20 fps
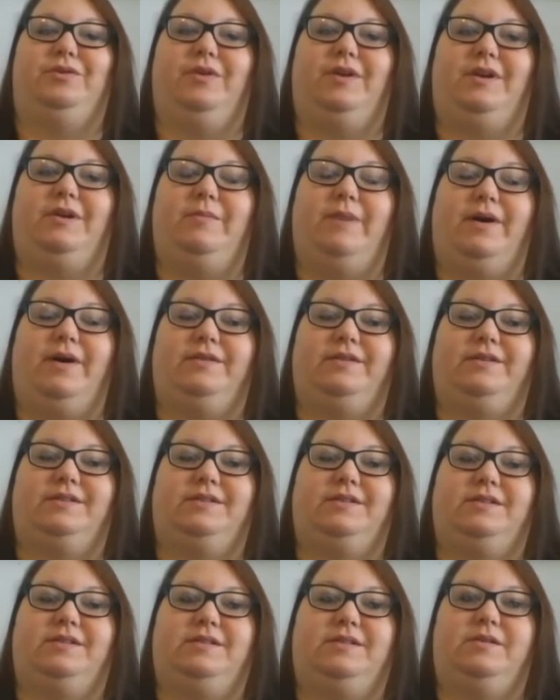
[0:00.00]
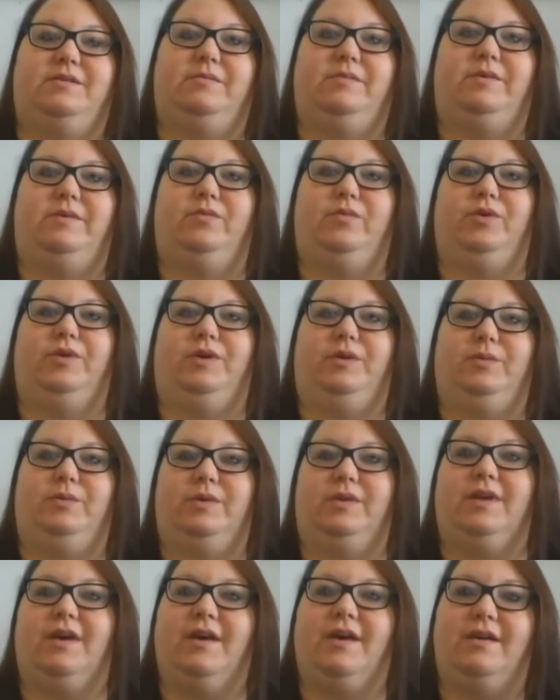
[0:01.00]
great about the system and working
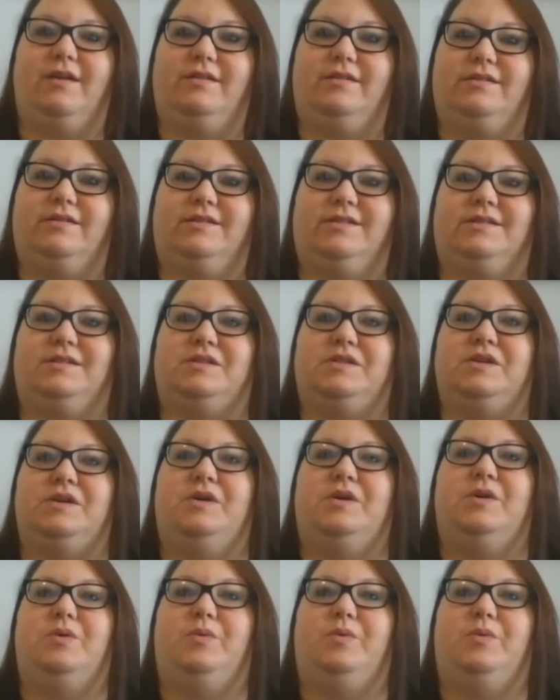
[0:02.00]
with Ken is